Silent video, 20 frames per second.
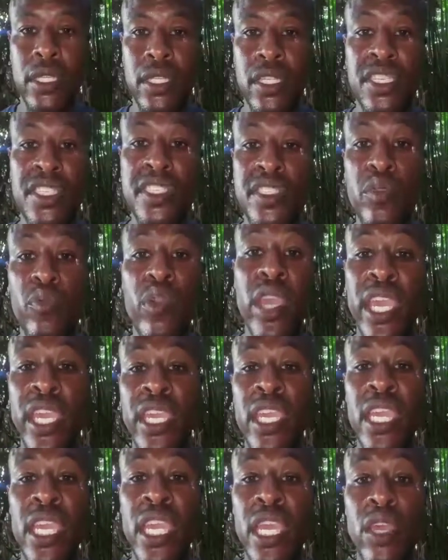This is the
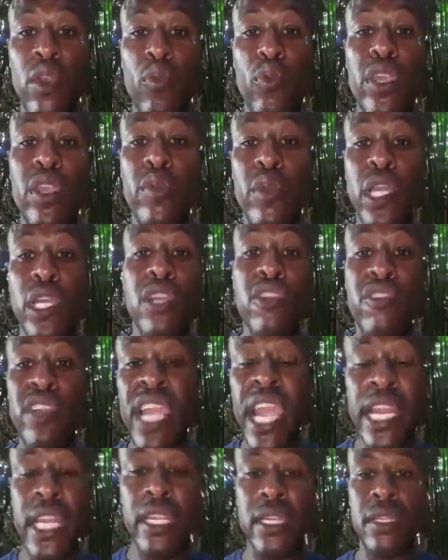way we were
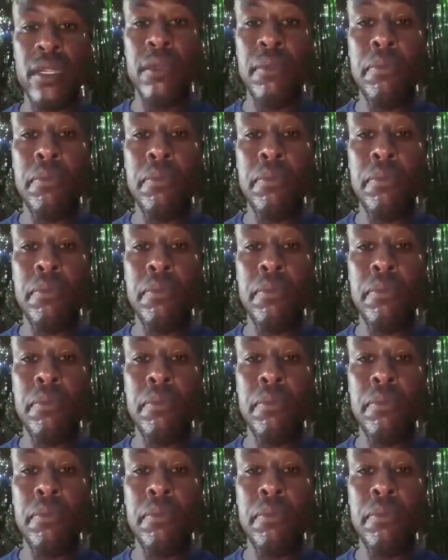created,